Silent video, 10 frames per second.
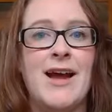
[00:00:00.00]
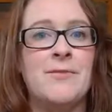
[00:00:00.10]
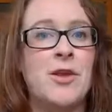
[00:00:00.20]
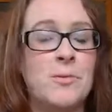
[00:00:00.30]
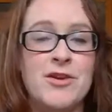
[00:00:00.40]

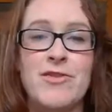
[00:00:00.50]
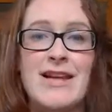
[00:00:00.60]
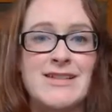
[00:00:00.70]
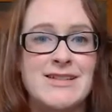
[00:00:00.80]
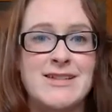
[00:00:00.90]
It'd be
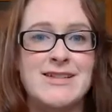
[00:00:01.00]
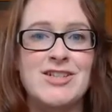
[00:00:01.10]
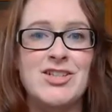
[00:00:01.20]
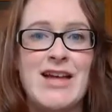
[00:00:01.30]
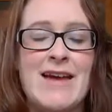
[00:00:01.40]
great
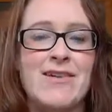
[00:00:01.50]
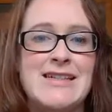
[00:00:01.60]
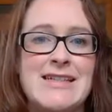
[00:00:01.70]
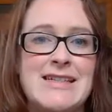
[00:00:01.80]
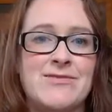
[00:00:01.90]
to share
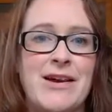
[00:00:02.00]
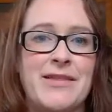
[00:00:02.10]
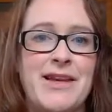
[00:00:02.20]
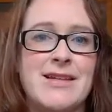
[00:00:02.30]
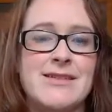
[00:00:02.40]
ideas
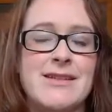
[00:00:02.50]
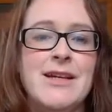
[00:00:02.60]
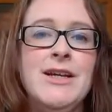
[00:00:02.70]
around this.